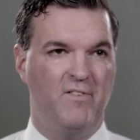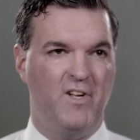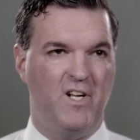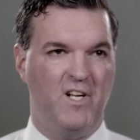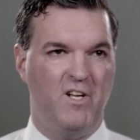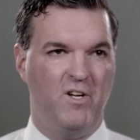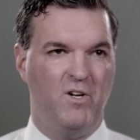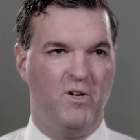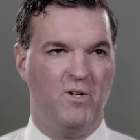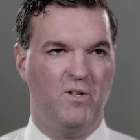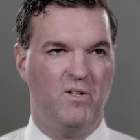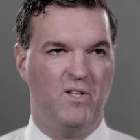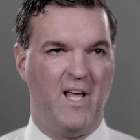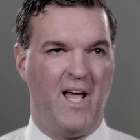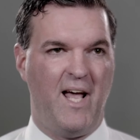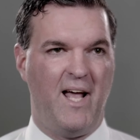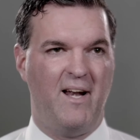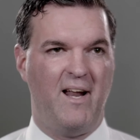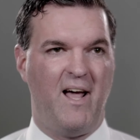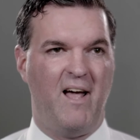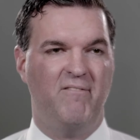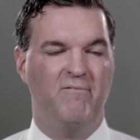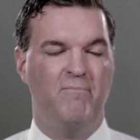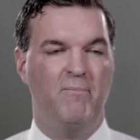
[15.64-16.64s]
video
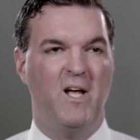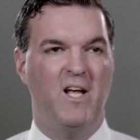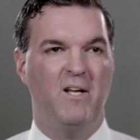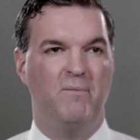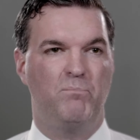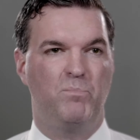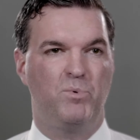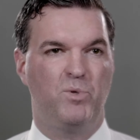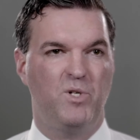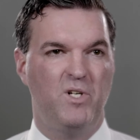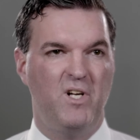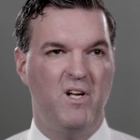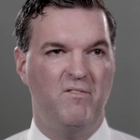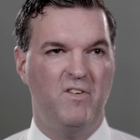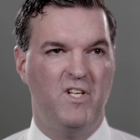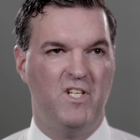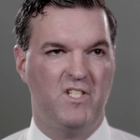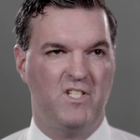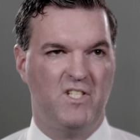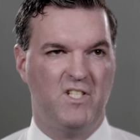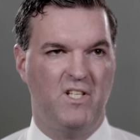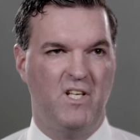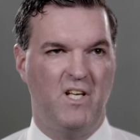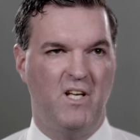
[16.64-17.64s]
that I've made
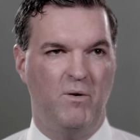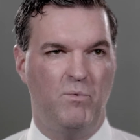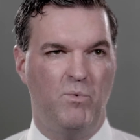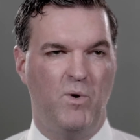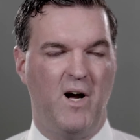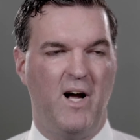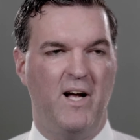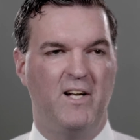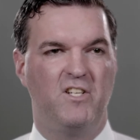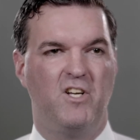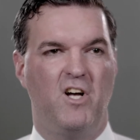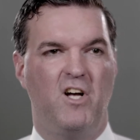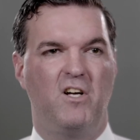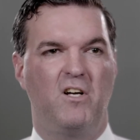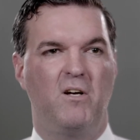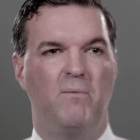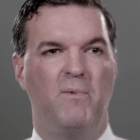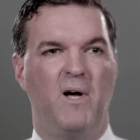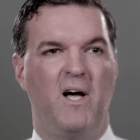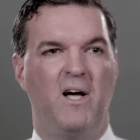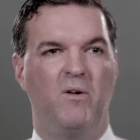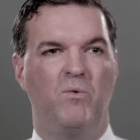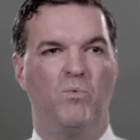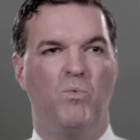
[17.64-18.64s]
previously where I talk
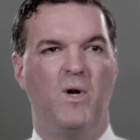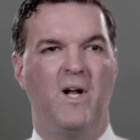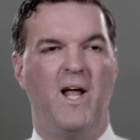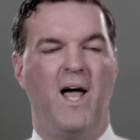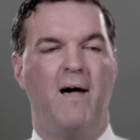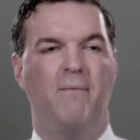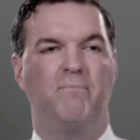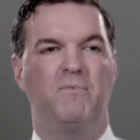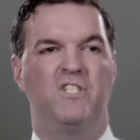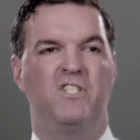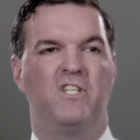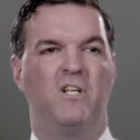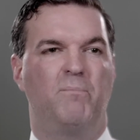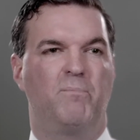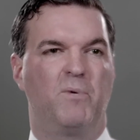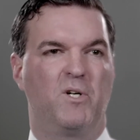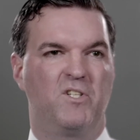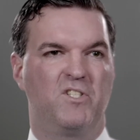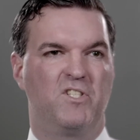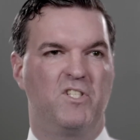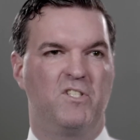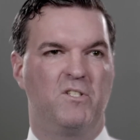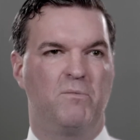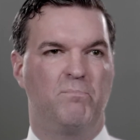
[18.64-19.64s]
about what happens in a
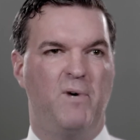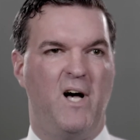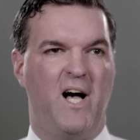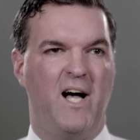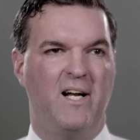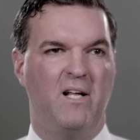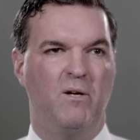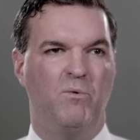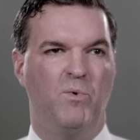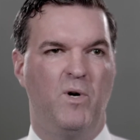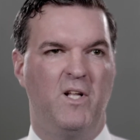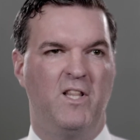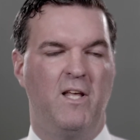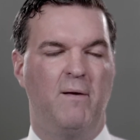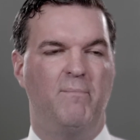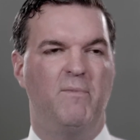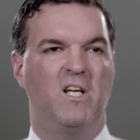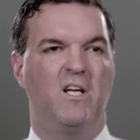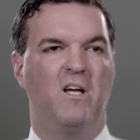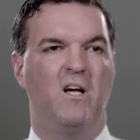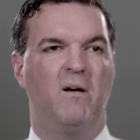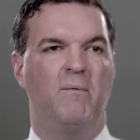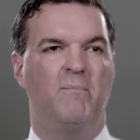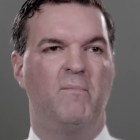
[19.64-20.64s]
person's body when they
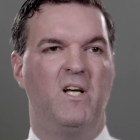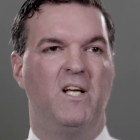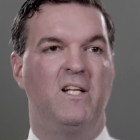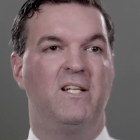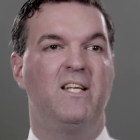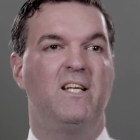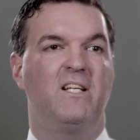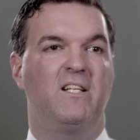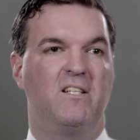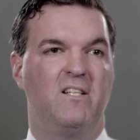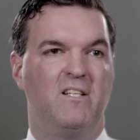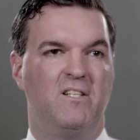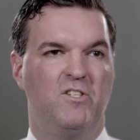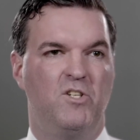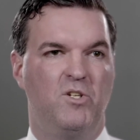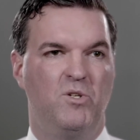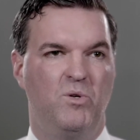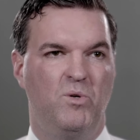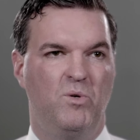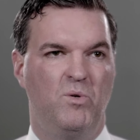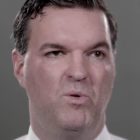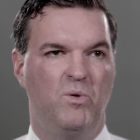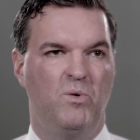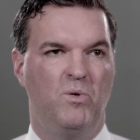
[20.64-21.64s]
become addicted
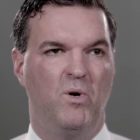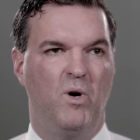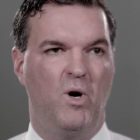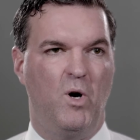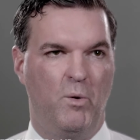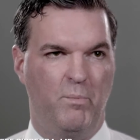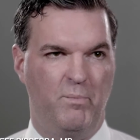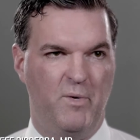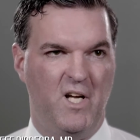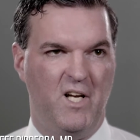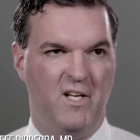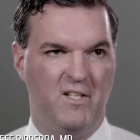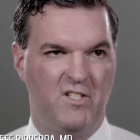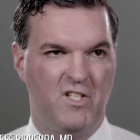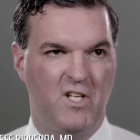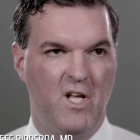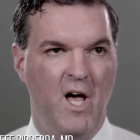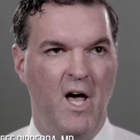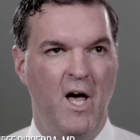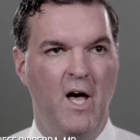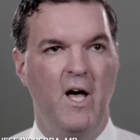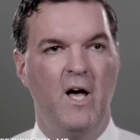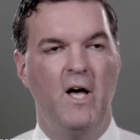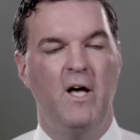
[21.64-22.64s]
to opiates.
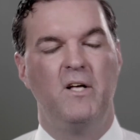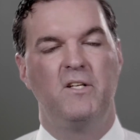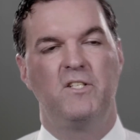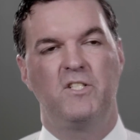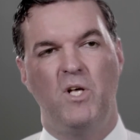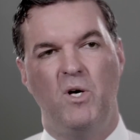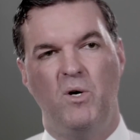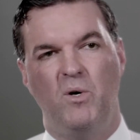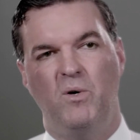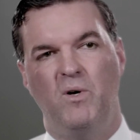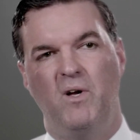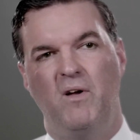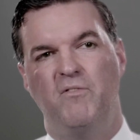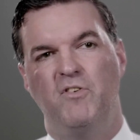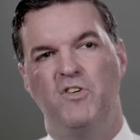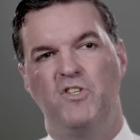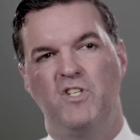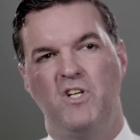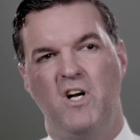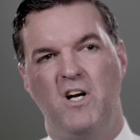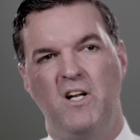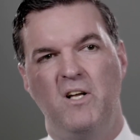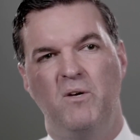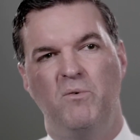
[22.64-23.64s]
So if you're
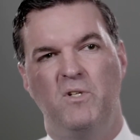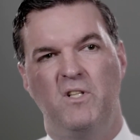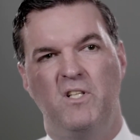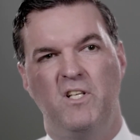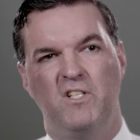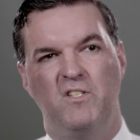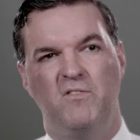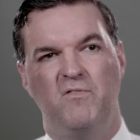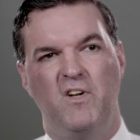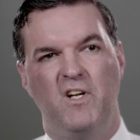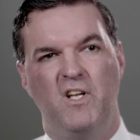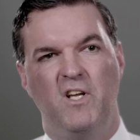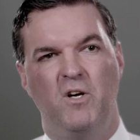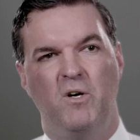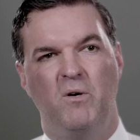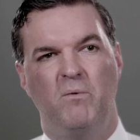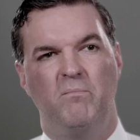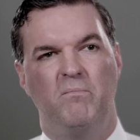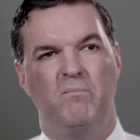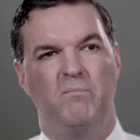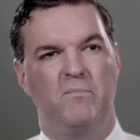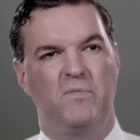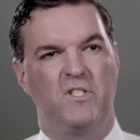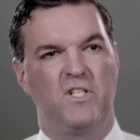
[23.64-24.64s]
starting with this video,
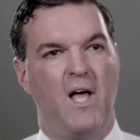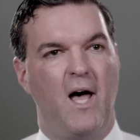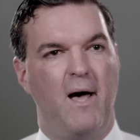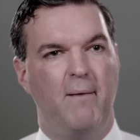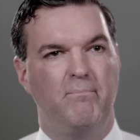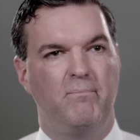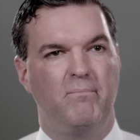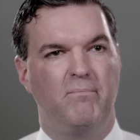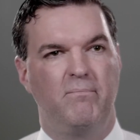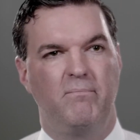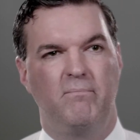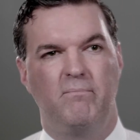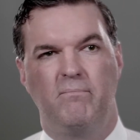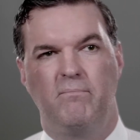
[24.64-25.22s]
stop,